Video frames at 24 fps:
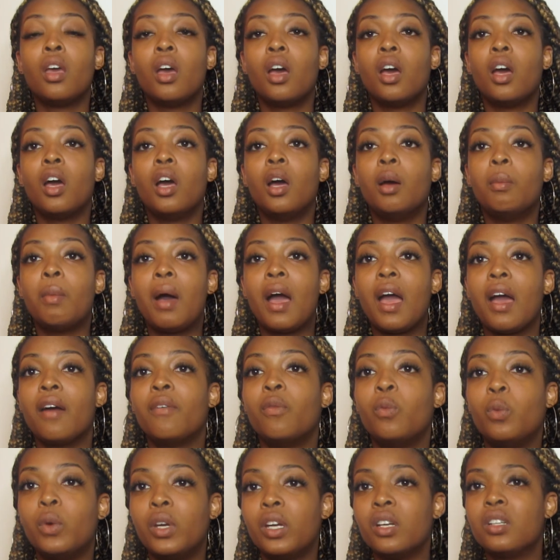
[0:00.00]
I
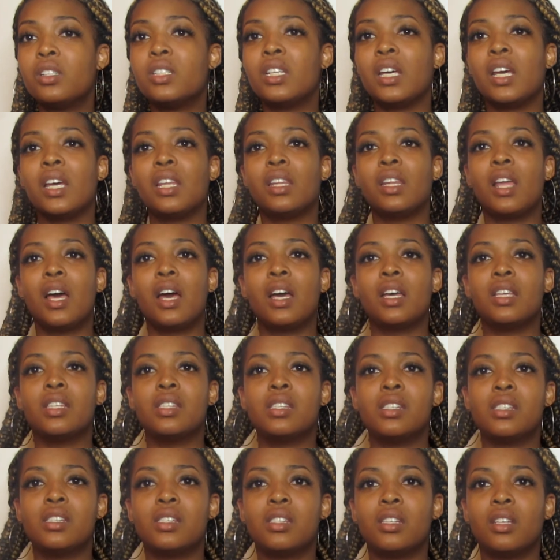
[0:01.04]
have weird tan
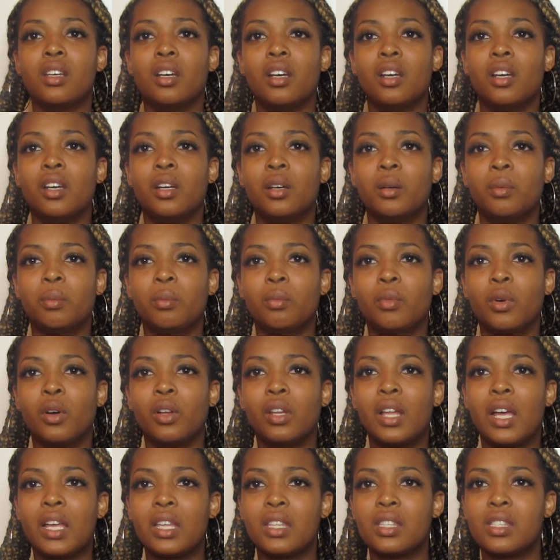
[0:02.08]
lines, or
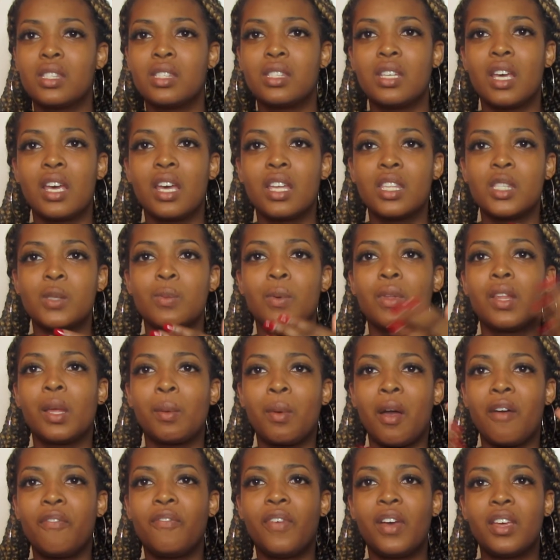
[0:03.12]
like tans, like
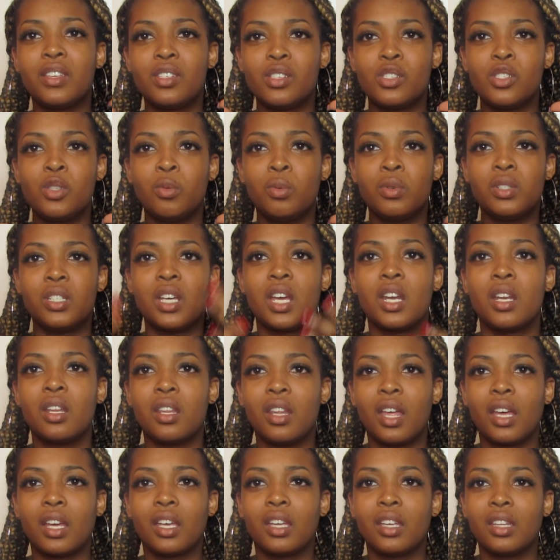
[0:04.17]
my face is super tan and
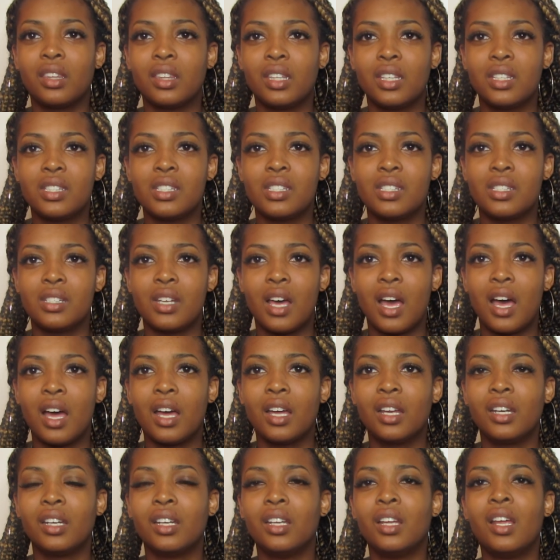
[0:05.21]
like this is
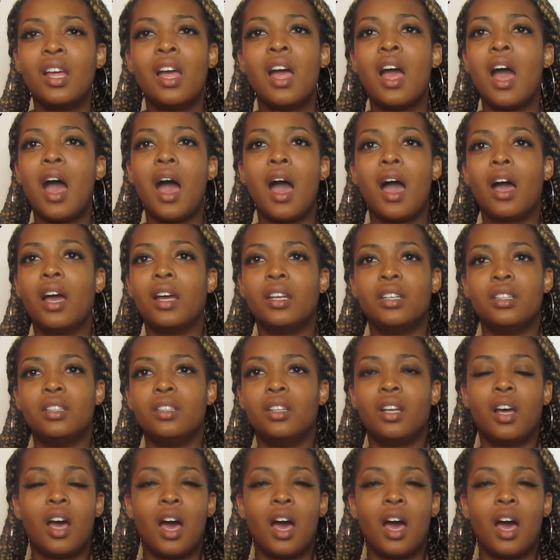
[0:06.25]
not. I